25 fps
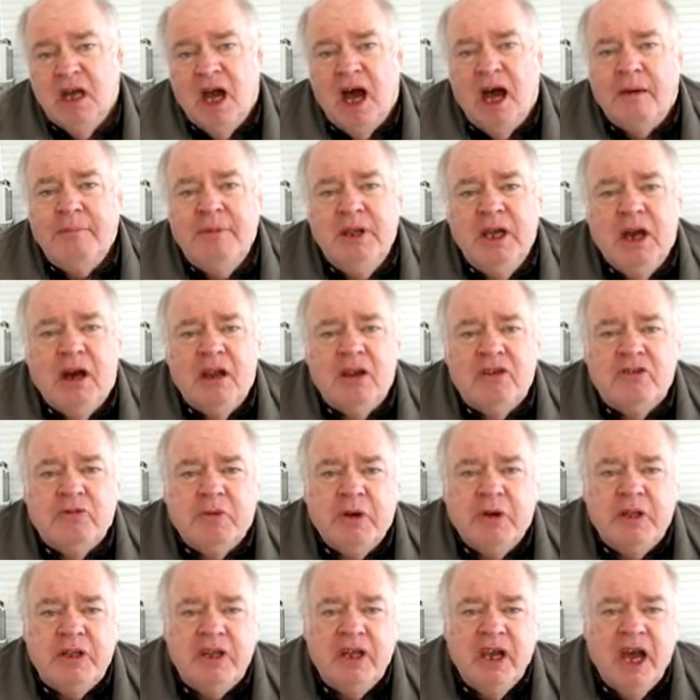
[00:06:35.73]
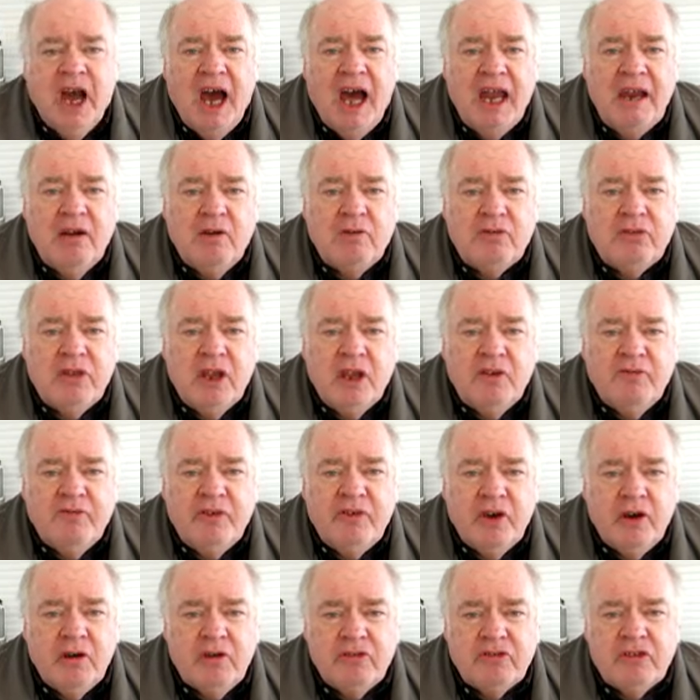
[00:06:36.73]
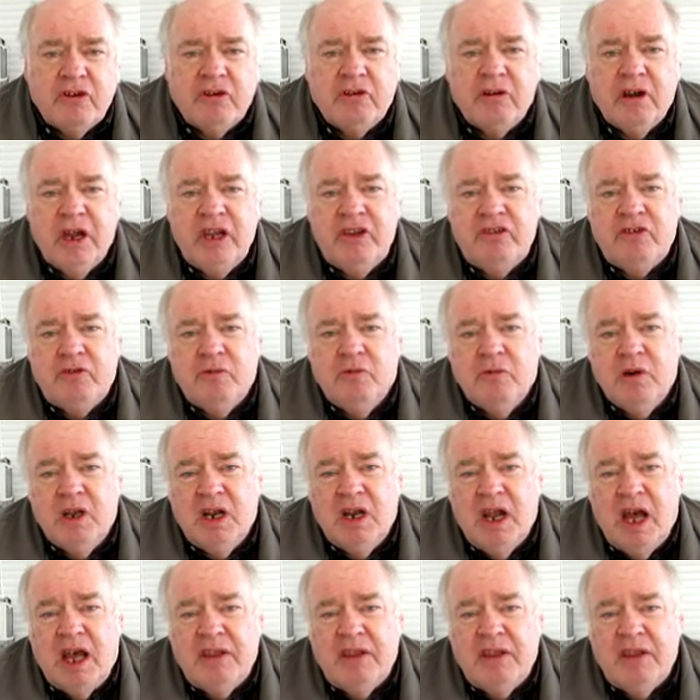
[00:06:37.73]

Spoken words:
I'll be honest with you, I don't think Ferrel's a crazy one.